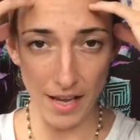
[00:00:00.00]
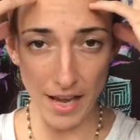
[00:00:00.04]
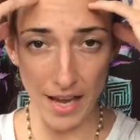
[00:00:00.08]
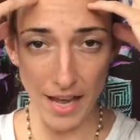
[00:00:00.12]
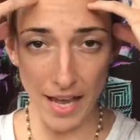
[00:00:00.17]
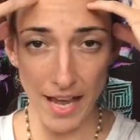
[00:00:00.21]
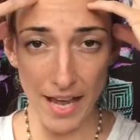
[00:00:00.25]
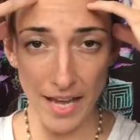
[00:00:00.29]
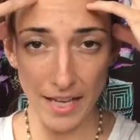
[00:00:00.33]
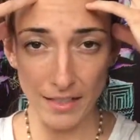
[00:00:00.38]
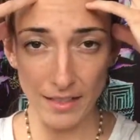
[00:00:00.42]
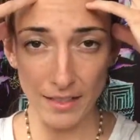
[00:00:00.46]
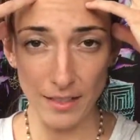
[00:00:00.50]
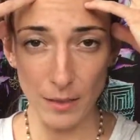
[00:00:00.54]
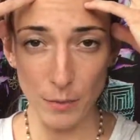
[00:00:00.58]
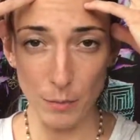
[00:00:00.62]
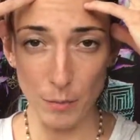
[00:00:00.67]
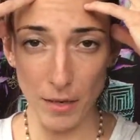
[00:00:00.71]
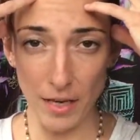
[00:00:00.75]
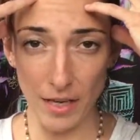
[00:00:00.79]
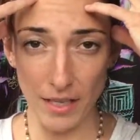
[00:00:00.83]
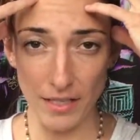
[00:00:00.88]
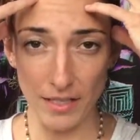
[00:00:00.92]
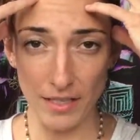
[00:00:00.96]
a
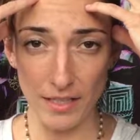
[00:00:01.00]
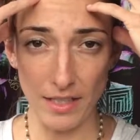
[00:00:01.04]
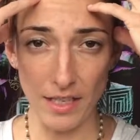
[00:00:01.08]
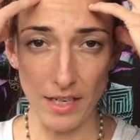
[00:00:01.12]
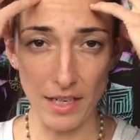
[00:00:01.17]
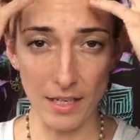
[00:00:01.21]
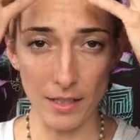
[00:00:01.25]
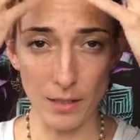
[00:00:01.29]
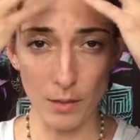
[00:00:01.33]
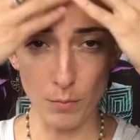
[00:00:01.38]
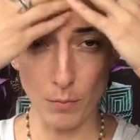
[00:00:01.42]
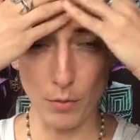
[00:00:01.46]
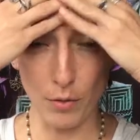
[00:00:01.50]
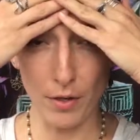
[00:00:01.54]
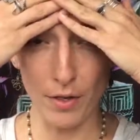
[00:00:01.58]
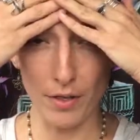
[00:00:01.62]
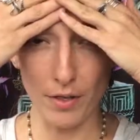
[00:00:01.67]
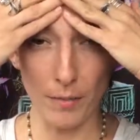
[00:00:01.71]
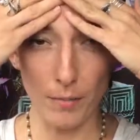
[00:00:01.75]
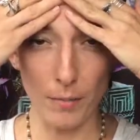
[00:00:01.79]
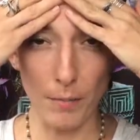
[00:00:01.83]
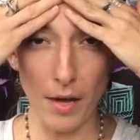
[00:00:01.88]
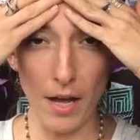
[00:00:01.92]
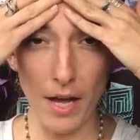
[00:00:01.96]
headspace thing. It's more
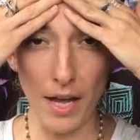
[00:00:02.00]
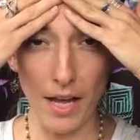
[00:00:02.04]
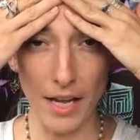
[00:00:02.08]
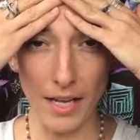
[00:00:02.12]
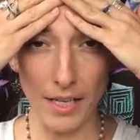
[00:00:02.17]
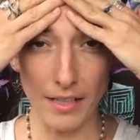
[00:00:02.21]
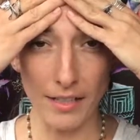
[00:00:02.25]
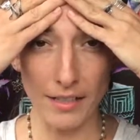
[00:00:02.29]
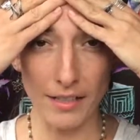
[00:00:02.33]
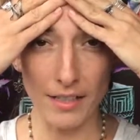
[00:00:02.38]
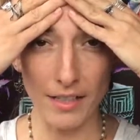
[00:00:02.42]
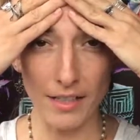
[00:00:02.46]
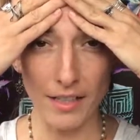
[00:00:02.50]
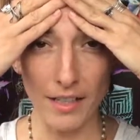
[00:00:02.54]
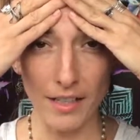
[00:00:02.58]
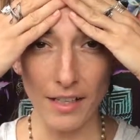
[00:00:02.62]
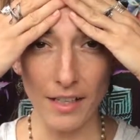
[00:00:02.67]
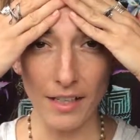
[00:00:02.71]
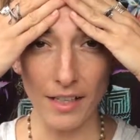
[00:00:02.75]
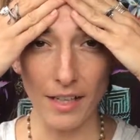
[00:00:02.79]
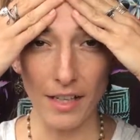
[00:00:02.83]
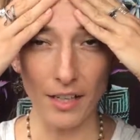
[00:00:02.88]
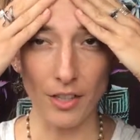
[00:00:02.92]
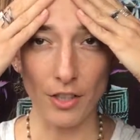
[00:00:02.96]
in the mind,
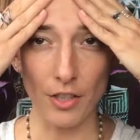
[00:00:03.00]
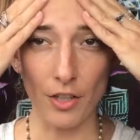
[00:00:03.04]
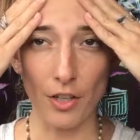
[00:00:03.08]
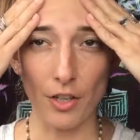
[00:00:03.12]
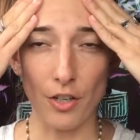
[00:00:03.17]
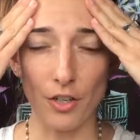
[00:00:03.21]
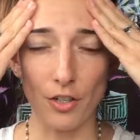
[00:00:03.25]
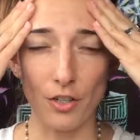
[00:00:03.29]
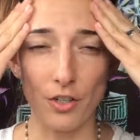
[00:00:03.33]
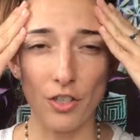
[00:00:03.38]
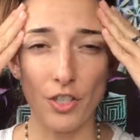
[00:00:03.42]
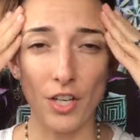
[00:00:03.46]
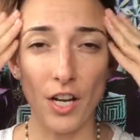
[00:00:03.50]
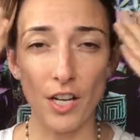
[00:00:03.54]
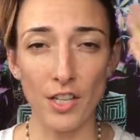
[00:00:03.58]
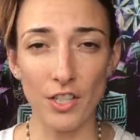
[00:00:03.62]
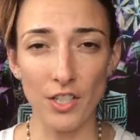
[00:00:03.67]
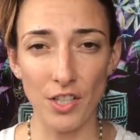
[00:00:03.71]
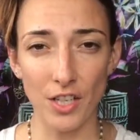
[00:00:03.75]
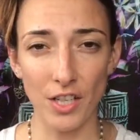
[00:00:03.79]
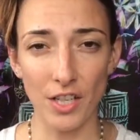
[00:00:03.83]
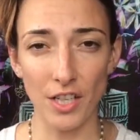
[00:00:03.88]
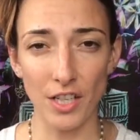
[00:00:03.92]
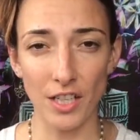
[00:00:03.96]
and you're
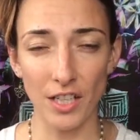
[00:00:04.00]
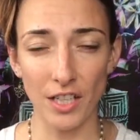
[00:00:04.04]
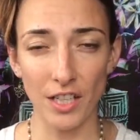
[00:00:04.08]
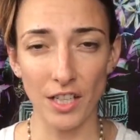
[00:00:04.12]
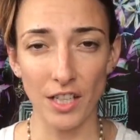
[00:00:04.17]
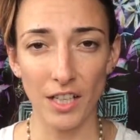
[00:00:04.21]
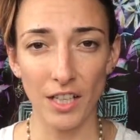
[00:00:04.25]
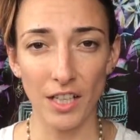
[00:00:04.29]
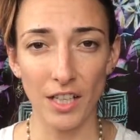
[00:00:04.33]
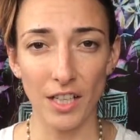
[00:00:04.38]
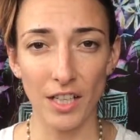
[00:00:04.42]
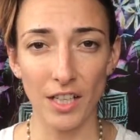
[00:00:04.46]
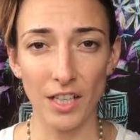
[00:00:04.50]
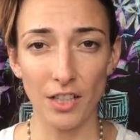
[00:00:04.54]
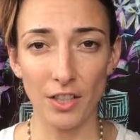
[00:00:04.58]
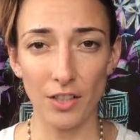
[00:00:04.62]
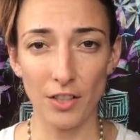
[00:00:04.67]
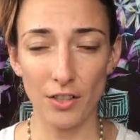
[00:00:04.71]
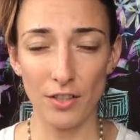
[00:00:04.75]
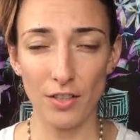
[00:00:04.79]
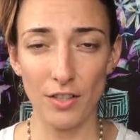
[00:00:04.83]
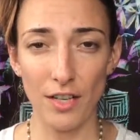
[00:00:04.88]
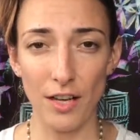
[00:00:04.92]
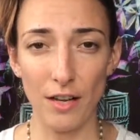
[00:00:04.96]
judging
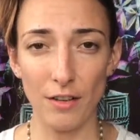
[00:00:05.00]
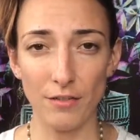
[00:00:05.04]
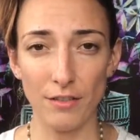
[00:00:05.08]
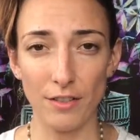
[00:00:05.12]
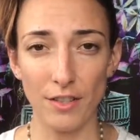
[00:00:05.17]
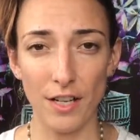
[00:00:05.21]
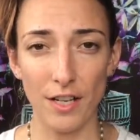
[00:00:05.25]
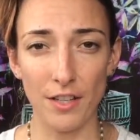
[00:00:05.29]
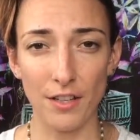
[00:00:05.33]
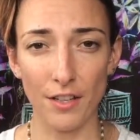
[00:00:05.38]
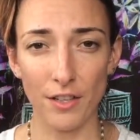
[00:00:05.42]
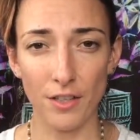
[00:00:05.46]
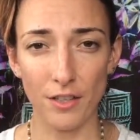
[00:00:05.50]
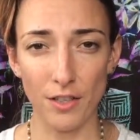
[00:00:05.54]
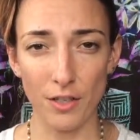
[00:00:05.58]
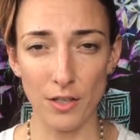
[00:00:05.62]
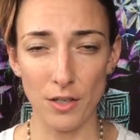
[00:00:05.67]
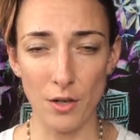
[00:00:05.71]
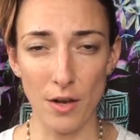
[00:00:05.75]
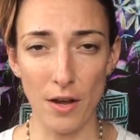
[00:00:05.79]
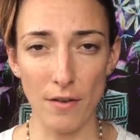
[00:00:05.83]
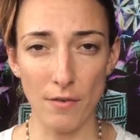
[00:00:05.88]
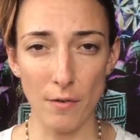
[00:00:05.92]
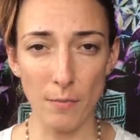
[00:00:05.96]
yourself and others,
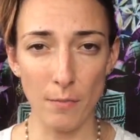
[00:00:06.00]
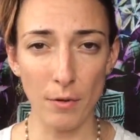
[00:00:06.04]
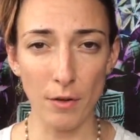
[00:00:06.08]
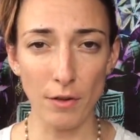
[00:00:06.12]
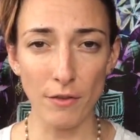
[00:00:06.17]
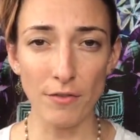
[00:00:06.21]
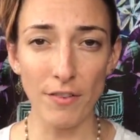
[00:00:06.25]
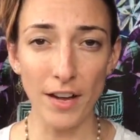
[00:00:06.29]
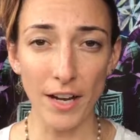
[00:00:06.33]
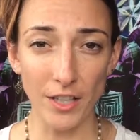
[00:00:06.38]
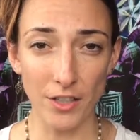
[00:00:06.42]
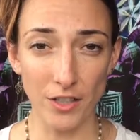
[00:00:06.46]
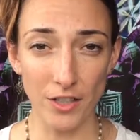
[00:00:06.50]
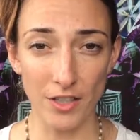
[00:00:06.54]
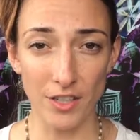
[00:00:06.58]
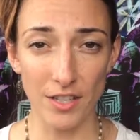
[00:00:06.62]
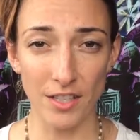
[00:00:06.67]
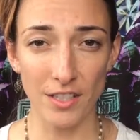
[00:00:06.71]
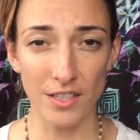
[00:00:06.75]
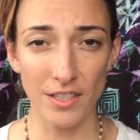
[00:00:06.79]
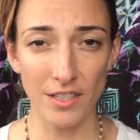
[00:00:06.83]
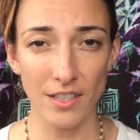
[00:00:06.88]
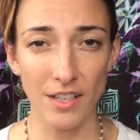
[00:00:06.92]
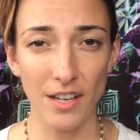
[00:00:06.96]
and you have a
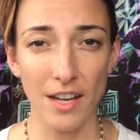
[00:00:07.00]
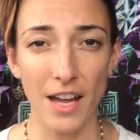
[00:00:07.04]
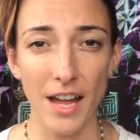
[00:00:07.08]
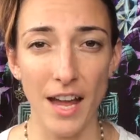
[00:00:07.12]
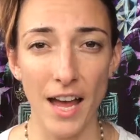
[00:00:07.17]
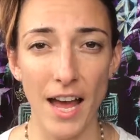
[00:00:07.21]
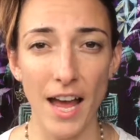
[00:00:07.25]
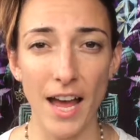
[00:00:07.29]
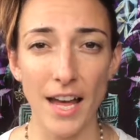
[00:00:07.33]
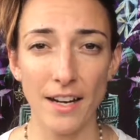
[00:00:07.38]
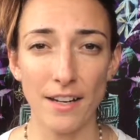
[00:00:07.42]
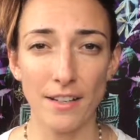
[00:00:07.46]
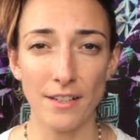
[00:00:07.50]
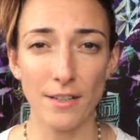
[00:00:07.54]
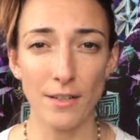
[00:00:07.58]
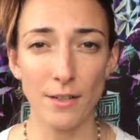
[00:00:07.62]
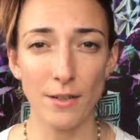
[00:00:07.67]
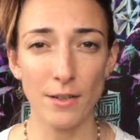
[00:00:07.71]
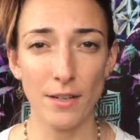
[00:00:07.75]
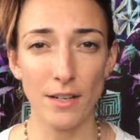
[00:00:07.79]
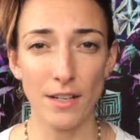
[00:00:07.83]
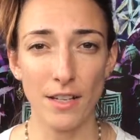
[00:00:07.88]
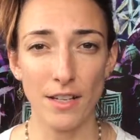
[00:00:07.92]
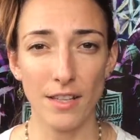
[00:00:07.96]
perfectionist
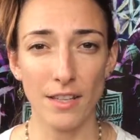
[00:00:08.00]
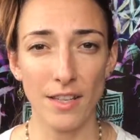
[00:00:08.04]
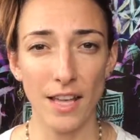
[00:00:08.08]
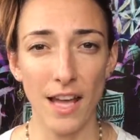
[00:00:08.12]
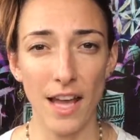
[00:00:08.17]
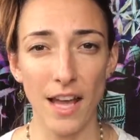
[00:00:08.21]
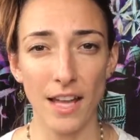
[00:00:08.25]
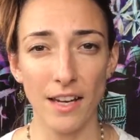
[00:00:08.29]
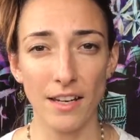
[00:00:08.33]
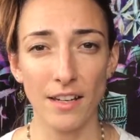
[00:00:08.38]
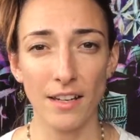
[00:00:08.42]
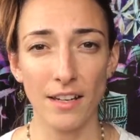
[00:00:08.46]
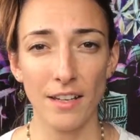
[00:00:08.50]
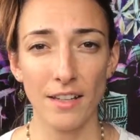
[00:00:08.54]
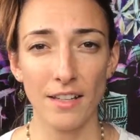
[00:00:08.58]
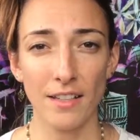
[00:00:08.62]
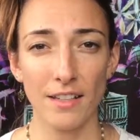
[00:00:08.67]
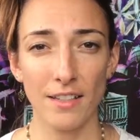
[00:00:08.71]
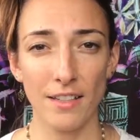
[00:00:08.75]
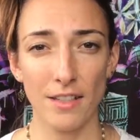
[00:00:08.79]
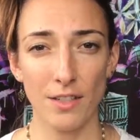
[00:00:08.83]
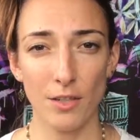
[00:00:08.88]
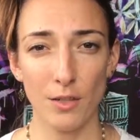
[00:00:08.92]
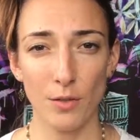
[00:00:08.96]
attitude. And in that
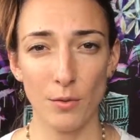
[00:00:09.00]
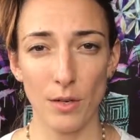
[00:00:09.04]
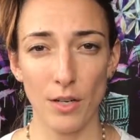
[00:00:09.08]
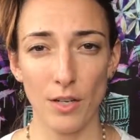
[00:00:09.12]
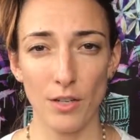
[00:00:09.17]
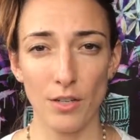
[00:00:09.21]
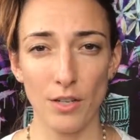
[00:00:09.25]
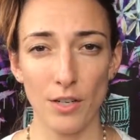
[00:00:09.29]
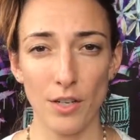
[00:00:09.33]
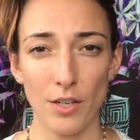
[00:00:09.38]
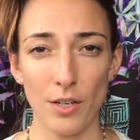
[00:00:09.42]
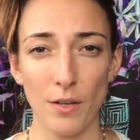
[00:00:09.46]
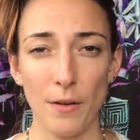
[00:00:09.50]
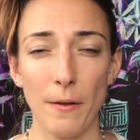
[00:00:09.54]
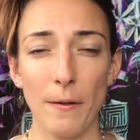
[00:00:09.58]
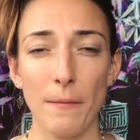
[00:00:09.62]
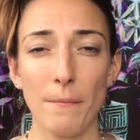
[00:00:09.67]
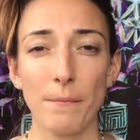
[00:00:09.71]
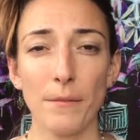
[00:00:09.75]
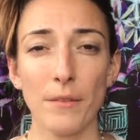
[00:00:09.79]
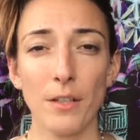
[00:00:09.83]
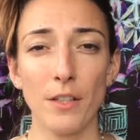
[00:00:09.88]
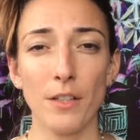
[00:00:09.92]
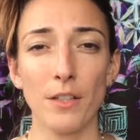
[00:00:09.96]
situation,
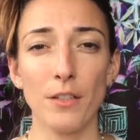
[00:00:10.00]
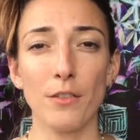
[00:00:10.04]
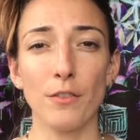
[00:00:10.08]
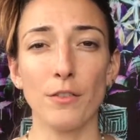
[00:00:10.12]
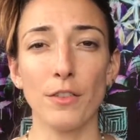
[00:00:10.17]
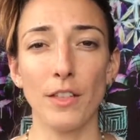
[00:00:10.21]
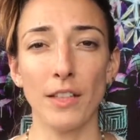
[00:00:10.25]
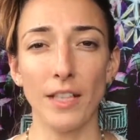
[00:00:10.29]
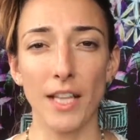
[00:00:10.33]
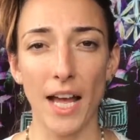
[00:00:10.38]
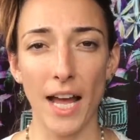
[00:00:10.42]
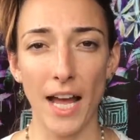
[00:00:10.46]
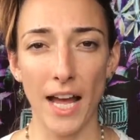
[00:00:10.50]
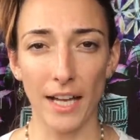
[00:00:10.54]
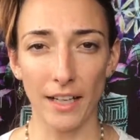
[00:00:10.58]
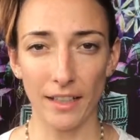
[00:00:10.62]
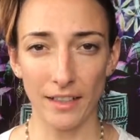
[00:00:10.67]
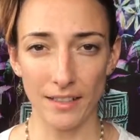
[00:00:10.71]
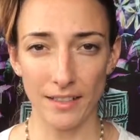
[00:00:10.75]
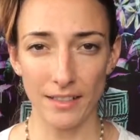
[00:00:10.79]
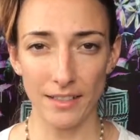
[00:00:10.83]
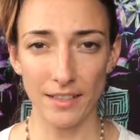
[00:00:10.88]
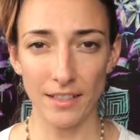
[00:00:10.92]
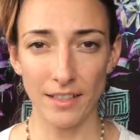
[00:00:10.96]
you need to
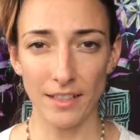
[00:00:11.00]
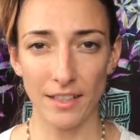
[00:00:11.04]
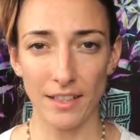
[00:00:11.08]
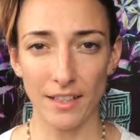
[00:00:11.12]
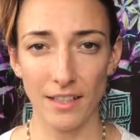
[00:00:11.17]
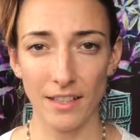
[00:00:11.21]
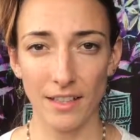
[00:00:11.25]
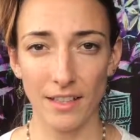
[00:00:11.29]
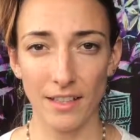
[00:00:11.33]
relax